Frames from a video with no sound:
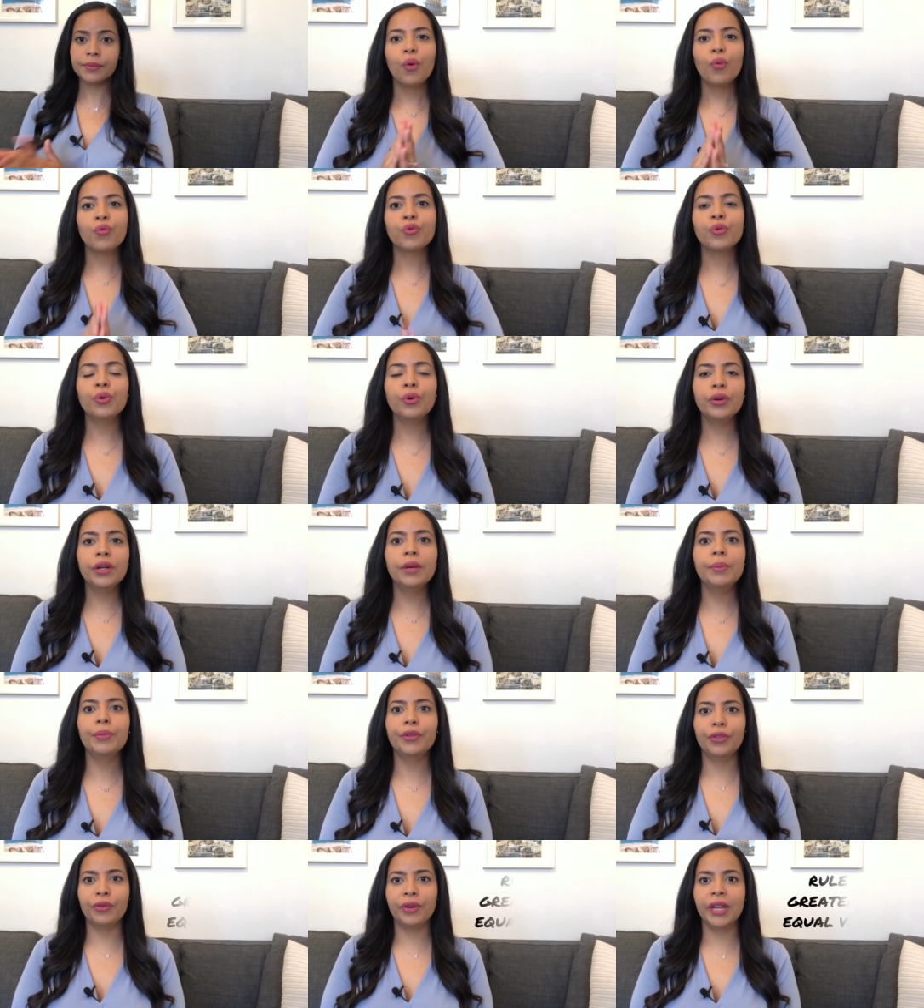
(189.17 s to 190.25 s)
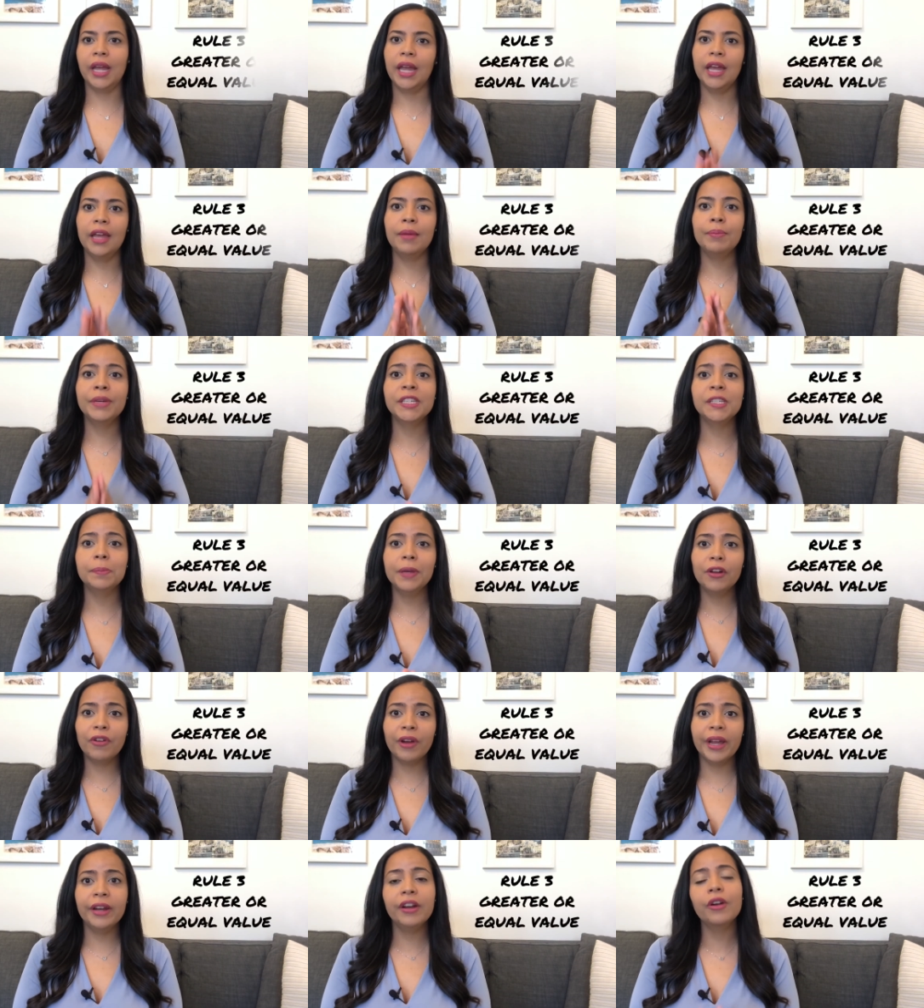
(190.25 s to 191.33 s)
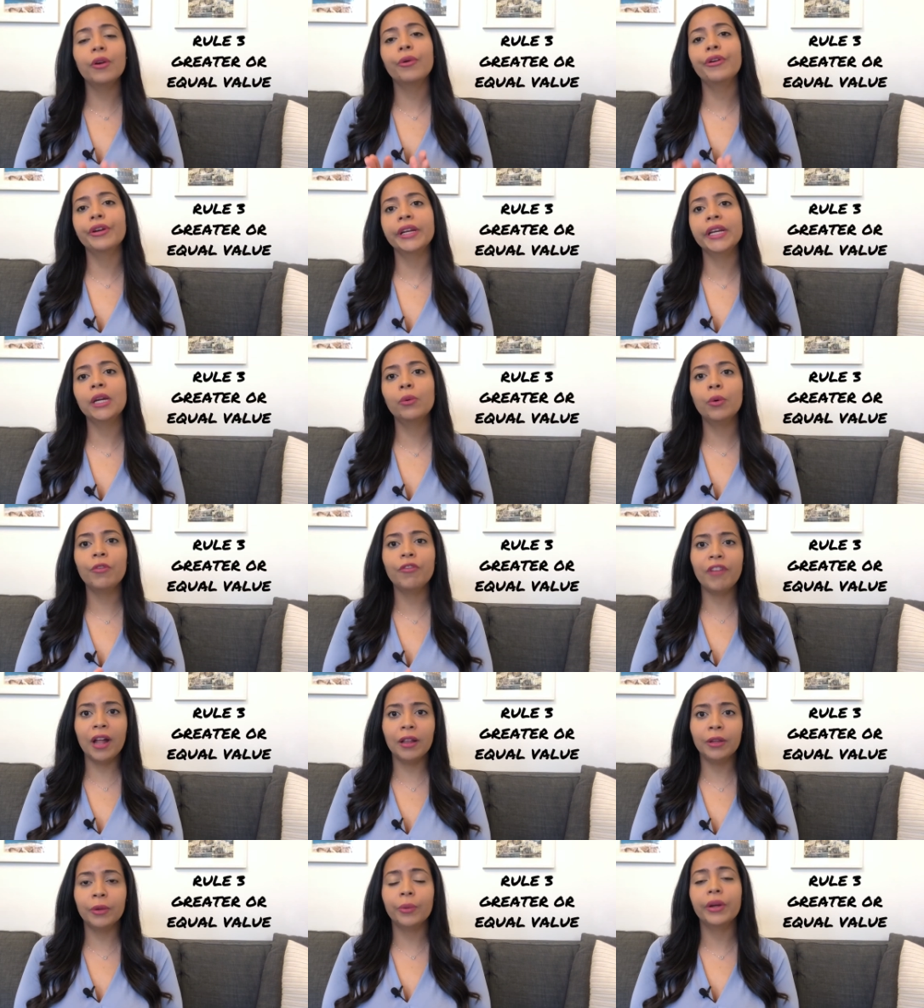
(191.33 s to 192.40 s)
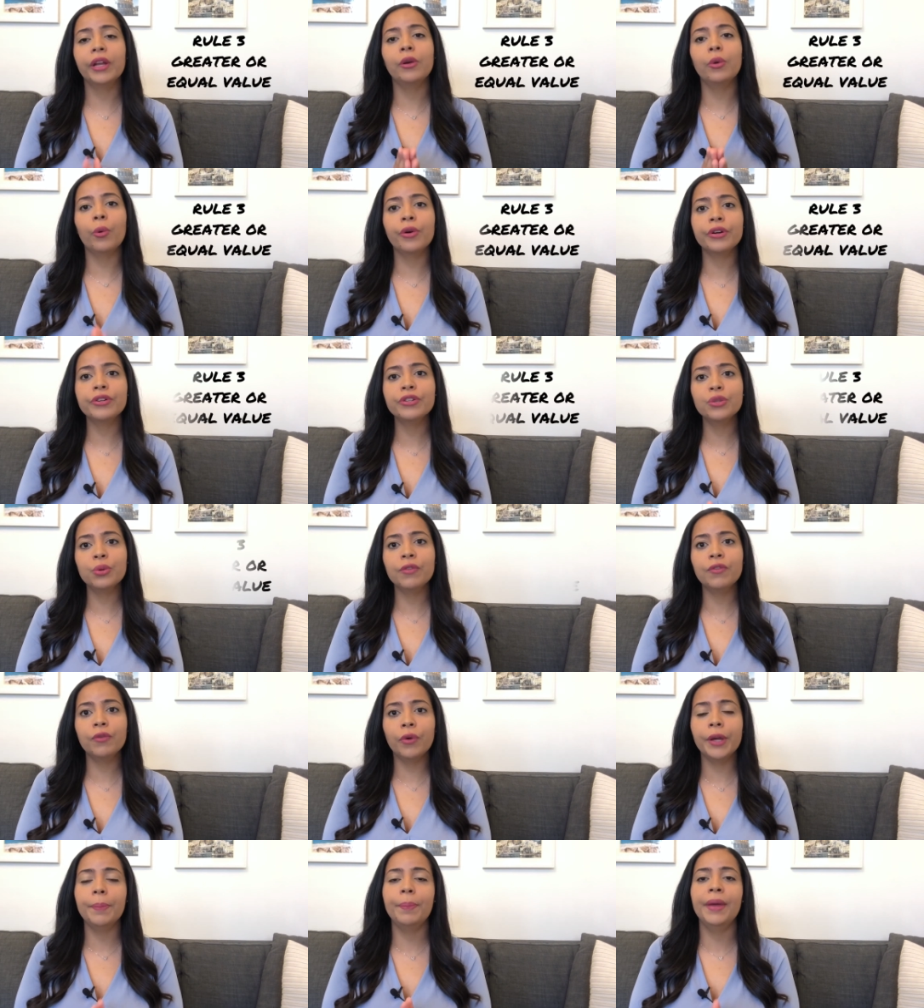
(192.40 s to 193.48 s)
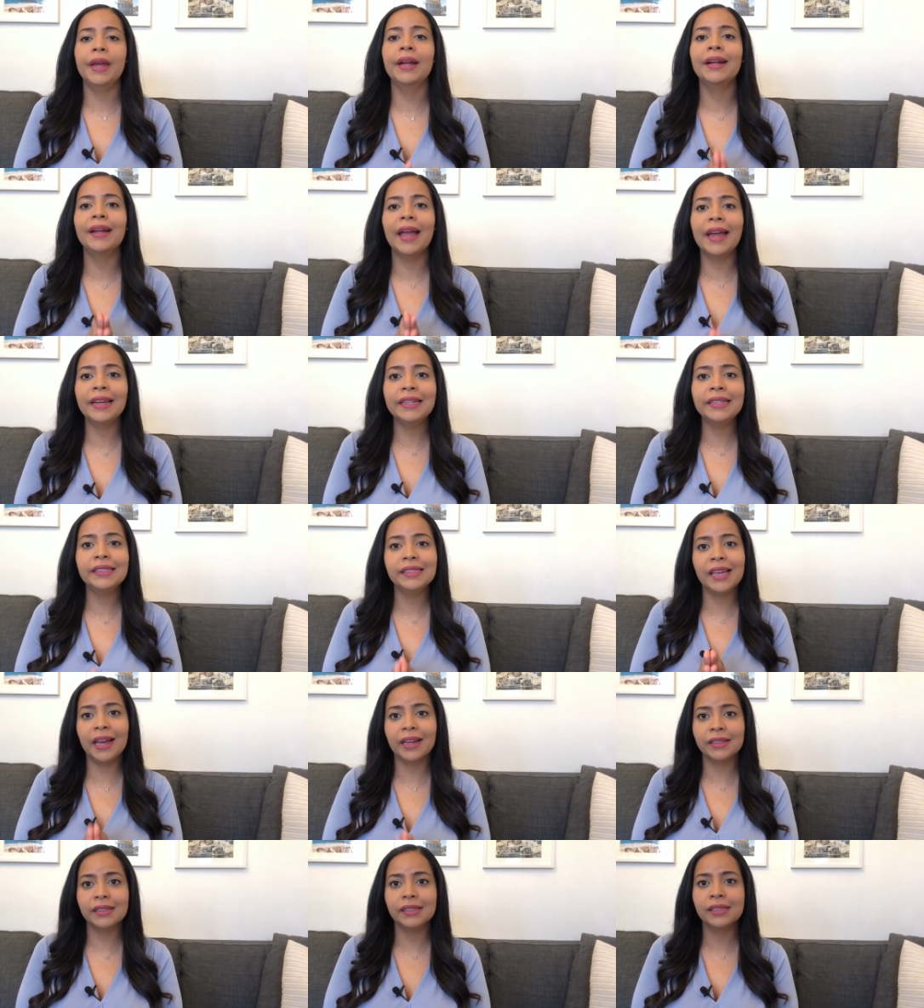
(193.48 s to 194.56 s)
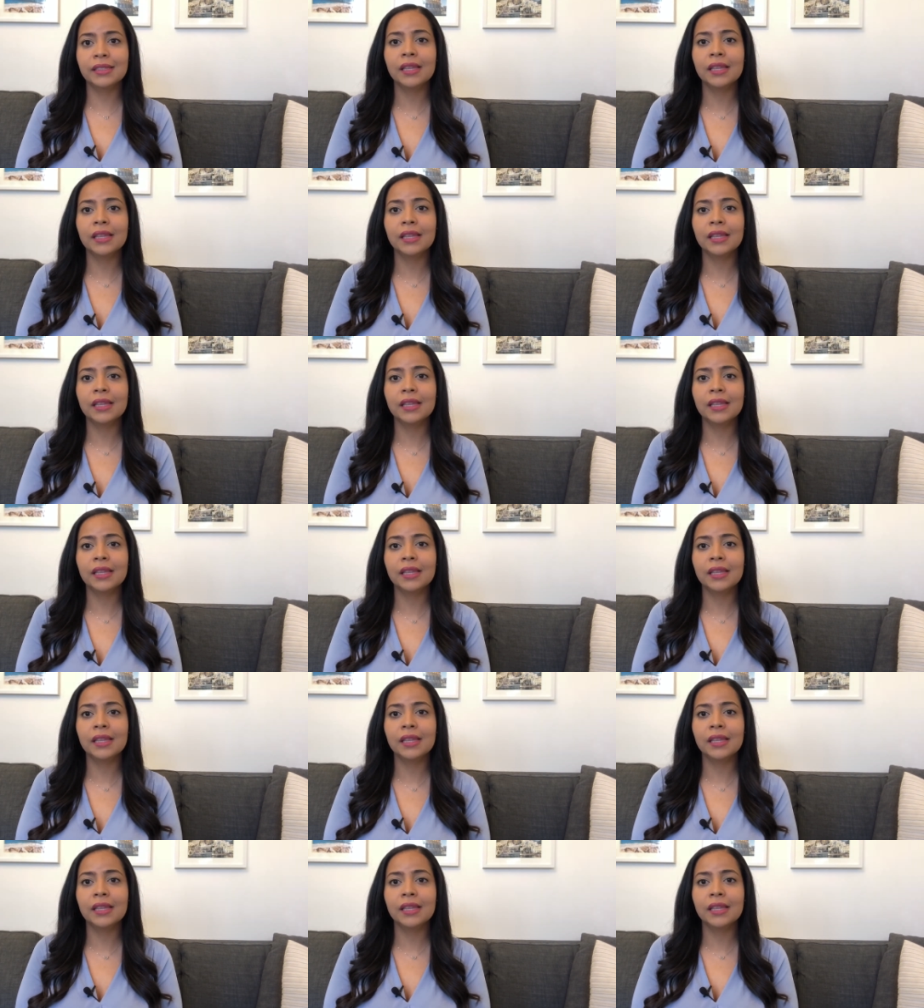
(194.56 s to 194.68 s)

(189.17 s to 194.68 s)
Rule number 3, it must be greater or equal value. In order to avoid paying any taxes